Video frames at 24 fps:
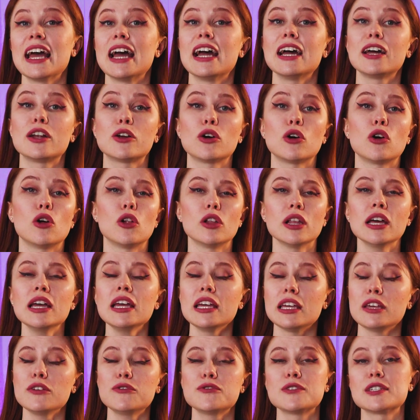at all.
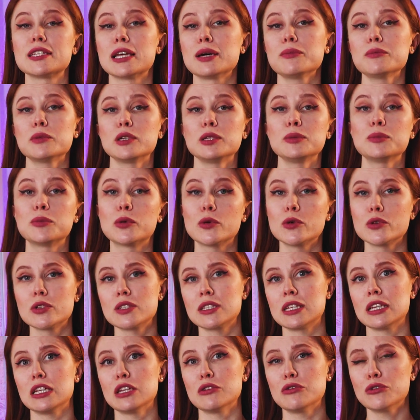If someone
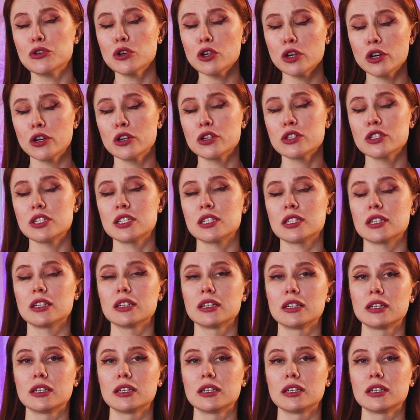posts any photos